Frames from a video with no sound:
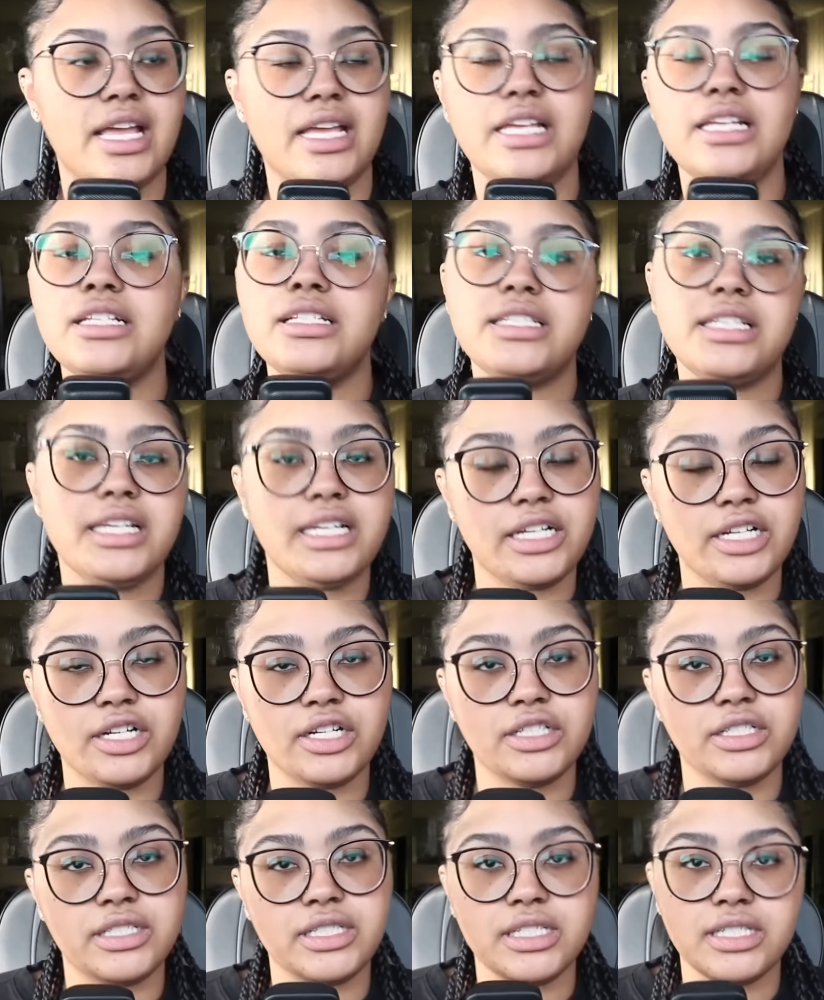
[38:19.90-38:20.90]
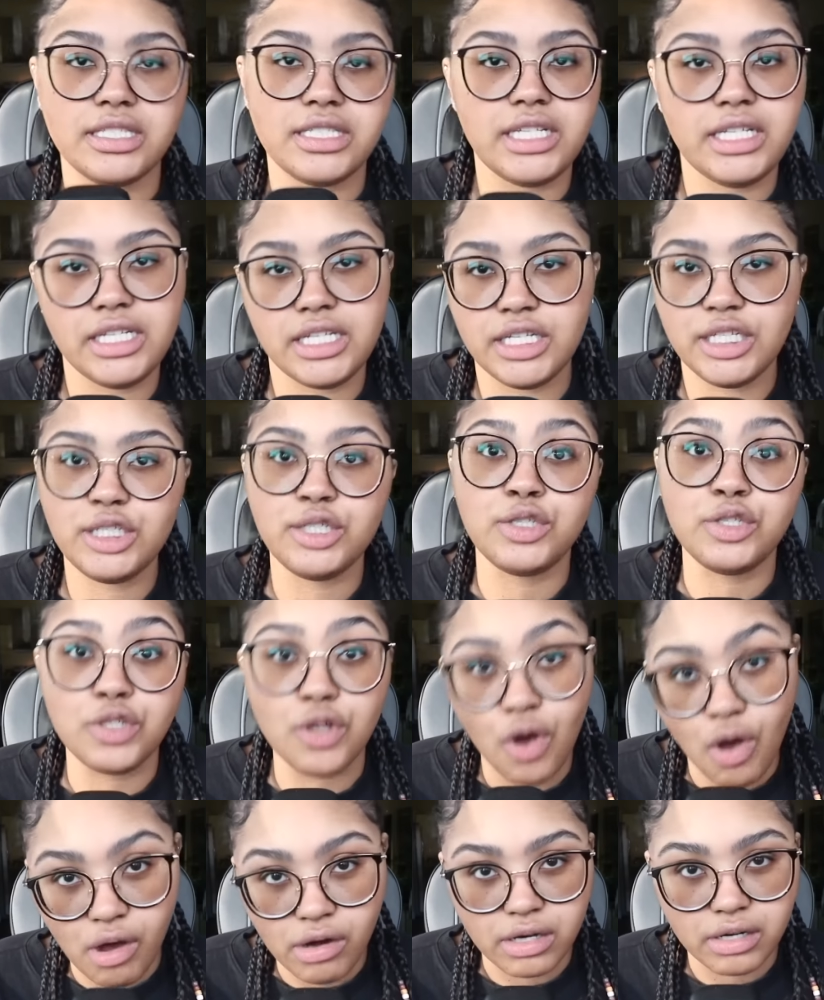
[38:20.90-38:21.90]
he's here to see his
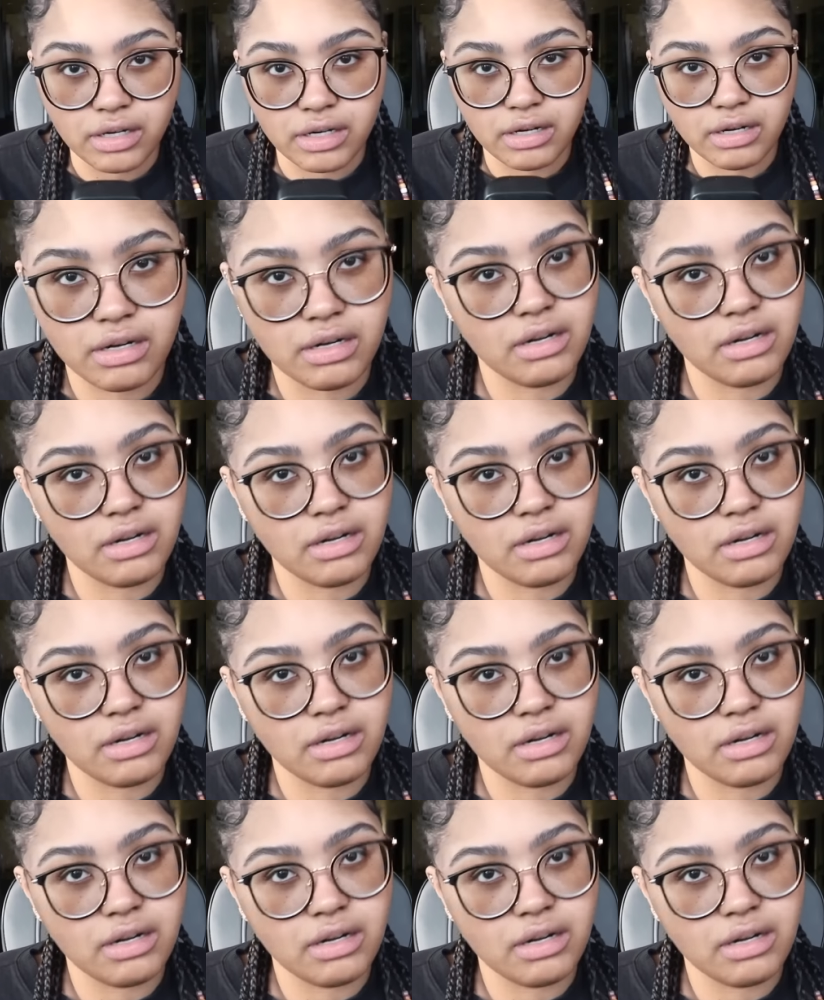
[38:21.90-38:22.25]
daughter.